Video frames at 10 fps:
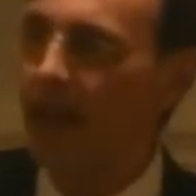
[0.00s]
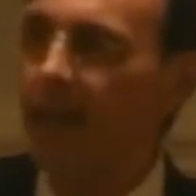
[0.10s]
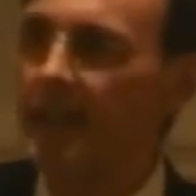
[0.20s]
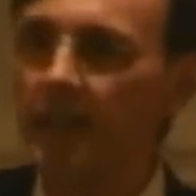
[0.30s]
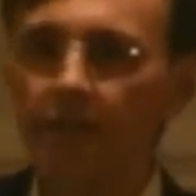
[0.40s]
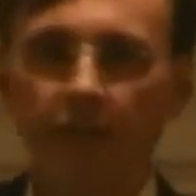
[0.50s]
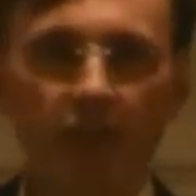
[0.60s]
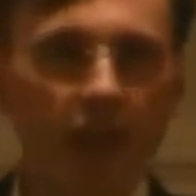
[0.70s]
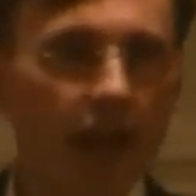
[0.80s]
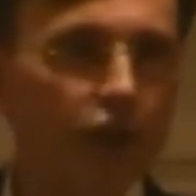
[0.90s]
back in
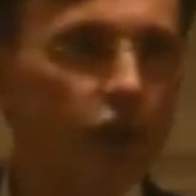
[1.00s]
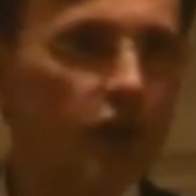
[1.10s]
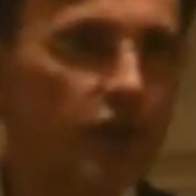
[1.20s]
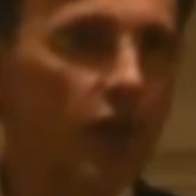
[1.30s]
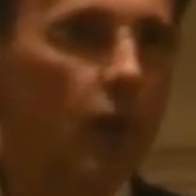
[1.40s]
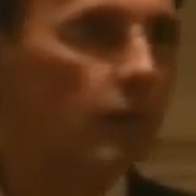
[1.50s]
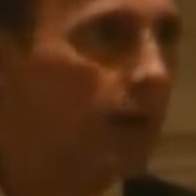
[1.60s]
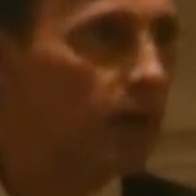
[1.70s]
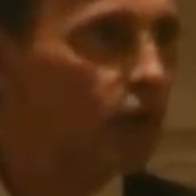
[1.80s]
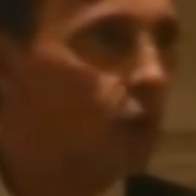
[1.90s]
1859. Charles Darwin
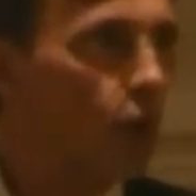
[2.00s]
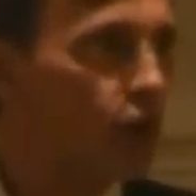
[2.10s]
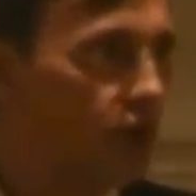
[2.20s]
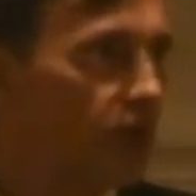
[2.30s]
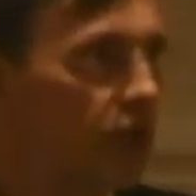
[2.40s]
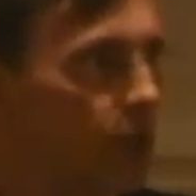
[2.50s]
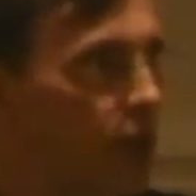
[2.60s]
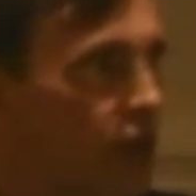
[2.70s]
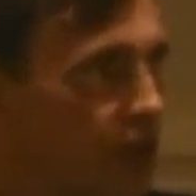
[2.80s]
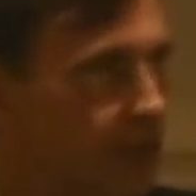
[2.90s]
published *Origin of the
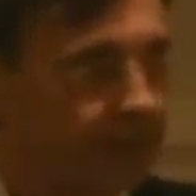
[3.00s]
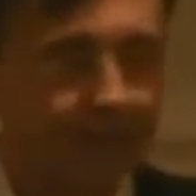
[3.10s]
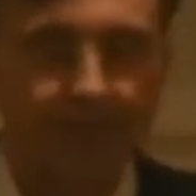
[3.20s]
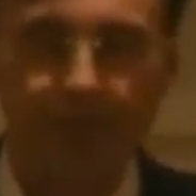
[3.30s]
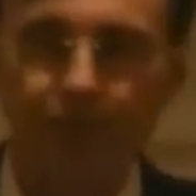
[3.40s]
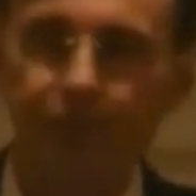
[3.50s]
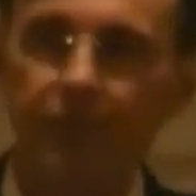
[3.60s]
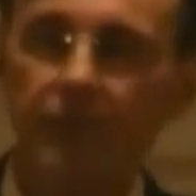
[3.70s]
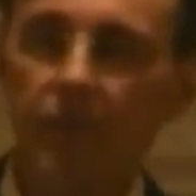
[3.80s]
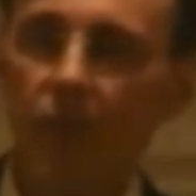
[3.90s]
Species*,
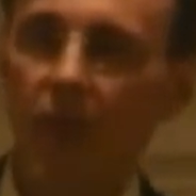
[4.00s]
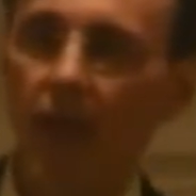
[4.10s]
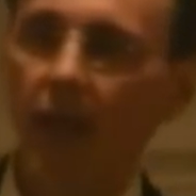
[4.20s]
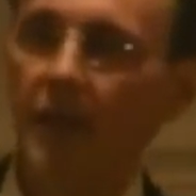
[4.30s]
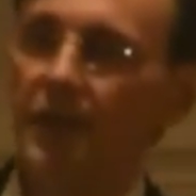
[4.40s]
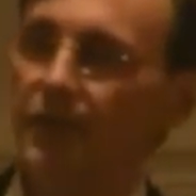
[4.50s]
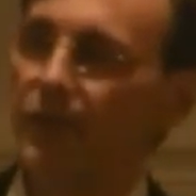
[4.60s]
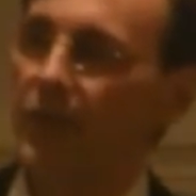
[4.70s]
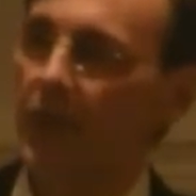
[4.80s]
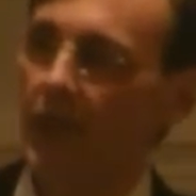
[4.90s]
and
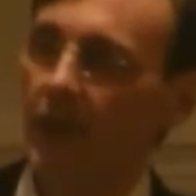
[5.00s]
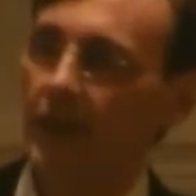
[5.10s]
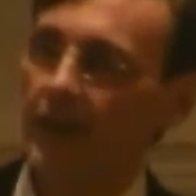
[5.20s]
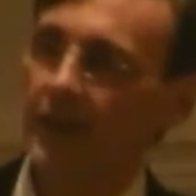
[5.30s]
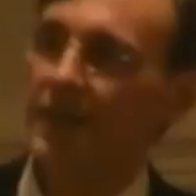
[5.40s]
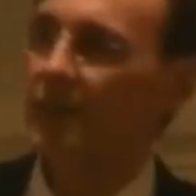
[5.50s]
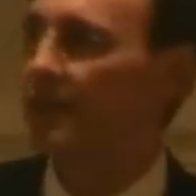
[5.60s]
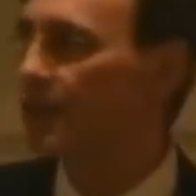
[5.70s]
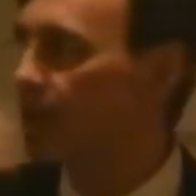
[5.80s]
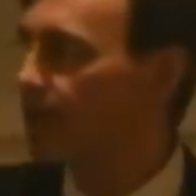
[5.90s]
you know, it's
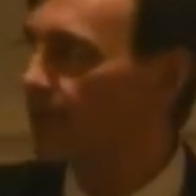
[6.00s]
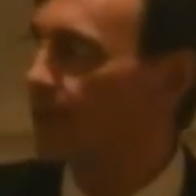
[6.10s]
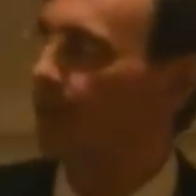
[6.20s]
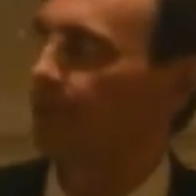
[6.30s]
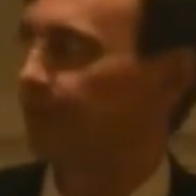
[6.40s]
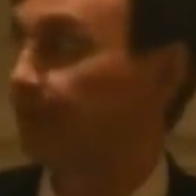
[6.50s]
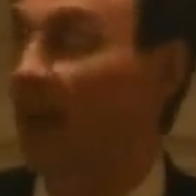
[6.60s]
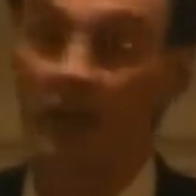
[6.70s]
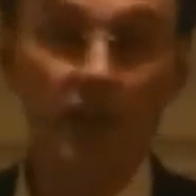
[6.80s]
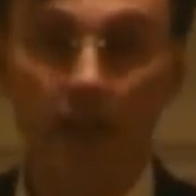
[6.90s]
a
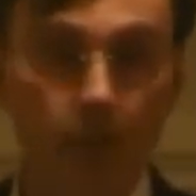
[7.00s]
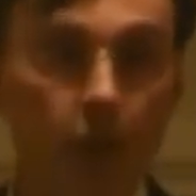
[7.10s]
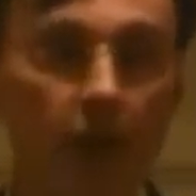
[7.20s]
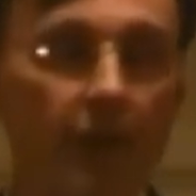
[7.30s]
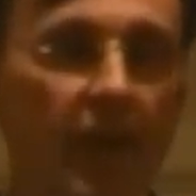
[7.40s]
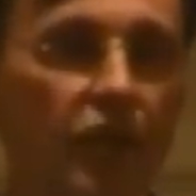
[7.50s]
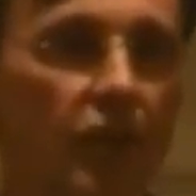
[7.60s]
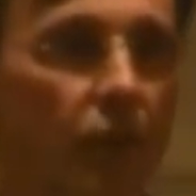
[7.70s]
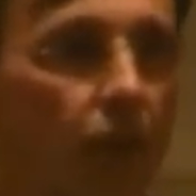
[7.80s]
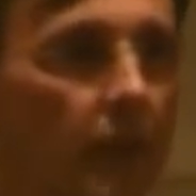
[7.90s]
fascinating book. I've
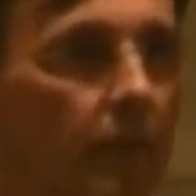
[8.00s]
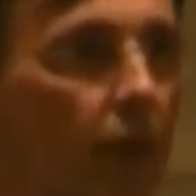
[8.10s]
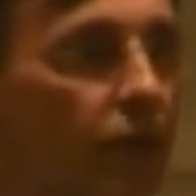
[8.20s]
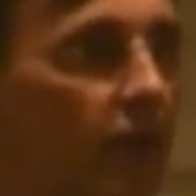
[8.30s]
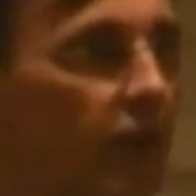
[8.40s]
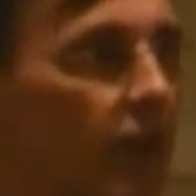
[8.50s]
actually read most of